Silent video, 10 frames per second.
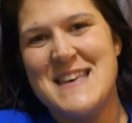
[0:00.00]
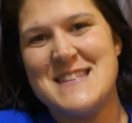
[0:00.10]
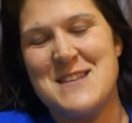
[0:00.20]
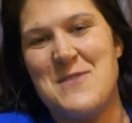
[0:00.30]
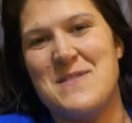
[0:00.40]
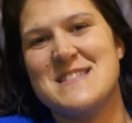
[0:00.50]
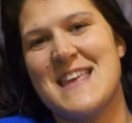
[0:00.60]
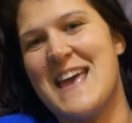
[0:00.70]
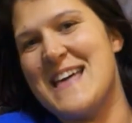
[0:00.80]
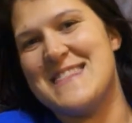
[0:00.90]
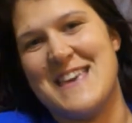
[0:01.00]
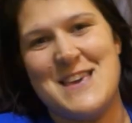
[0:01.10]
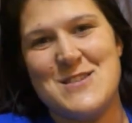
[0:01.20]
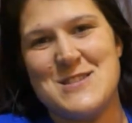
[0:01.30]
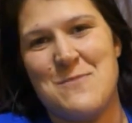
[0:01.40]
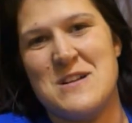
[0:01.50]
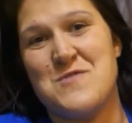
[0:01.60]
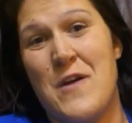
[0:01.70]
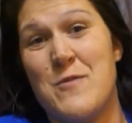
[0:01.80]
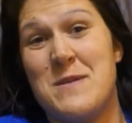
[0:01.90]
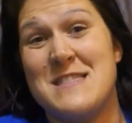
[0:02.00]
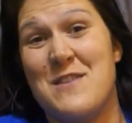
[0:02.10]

So once again, thank you so much for everybody